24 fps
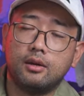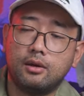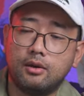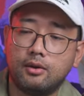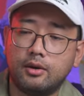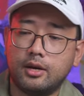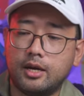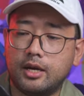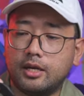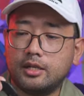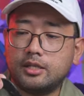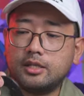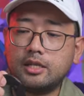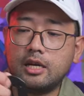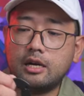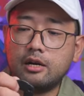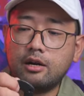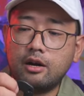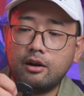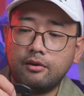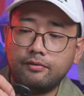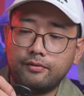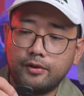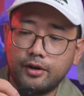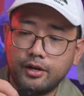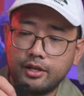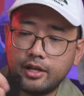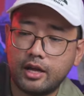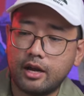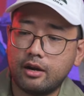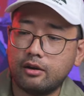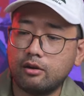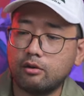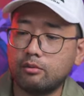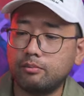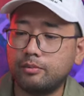Okay, stirrer for the
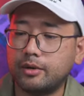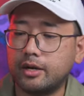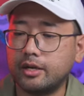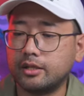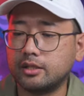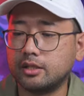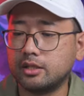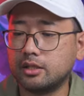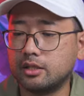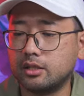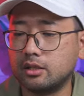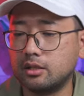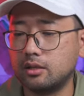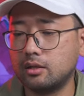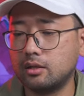Aeropress.